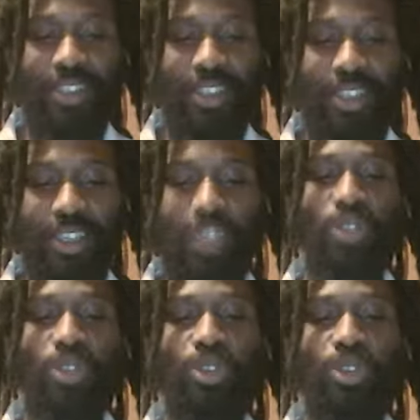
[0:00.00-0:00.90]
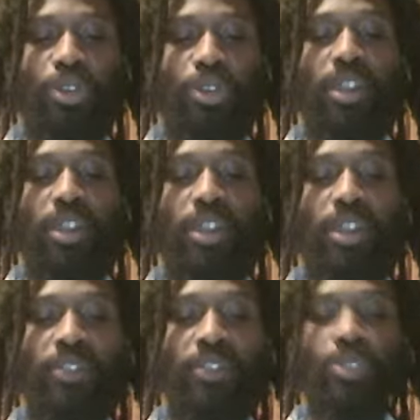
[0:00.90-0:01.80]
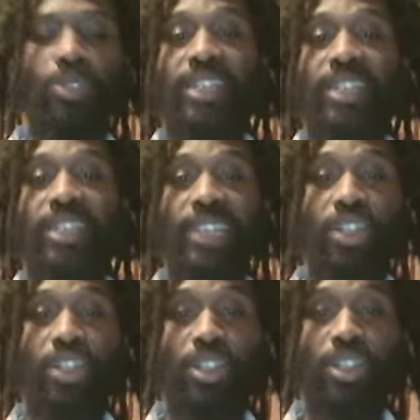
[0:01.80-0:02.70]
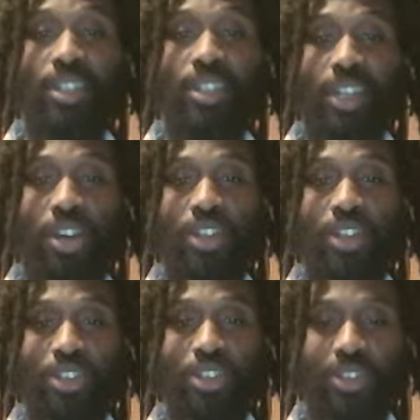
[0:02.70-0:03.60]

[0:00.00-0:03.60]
It is also called love as well as attention and consciousness.